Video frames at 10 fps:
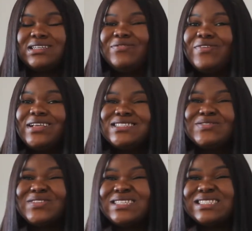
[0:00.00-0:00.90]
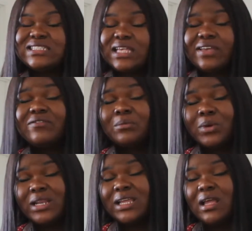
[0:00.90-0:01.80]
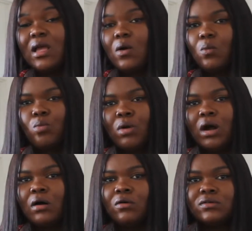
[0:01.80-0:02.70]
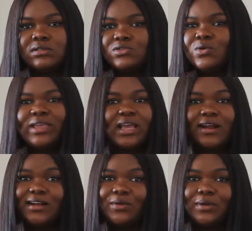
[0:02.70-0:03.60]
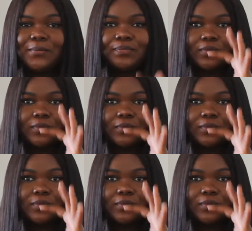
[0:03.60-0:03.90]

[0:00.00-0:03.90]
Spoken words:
effectively save money, while don't get carried away.